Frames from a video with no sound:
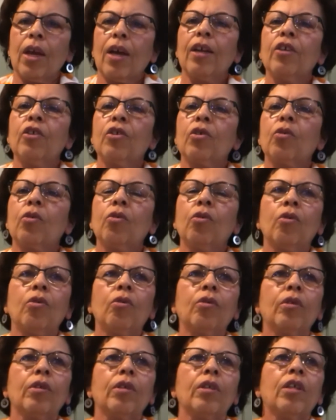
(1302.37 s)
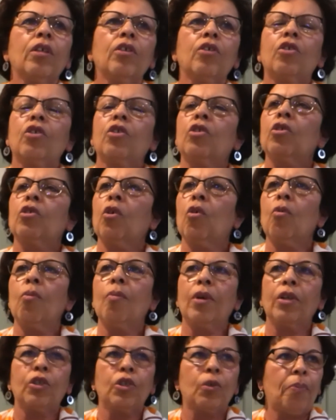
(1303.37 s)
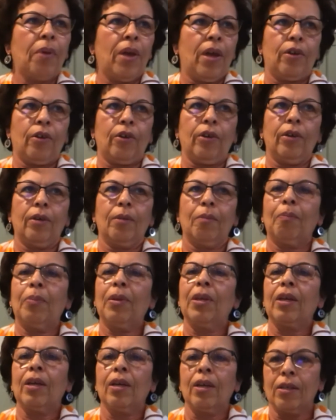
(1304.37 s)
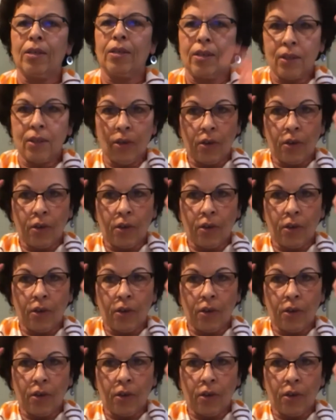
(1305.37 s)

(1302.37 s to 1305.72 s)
High school is so much better because,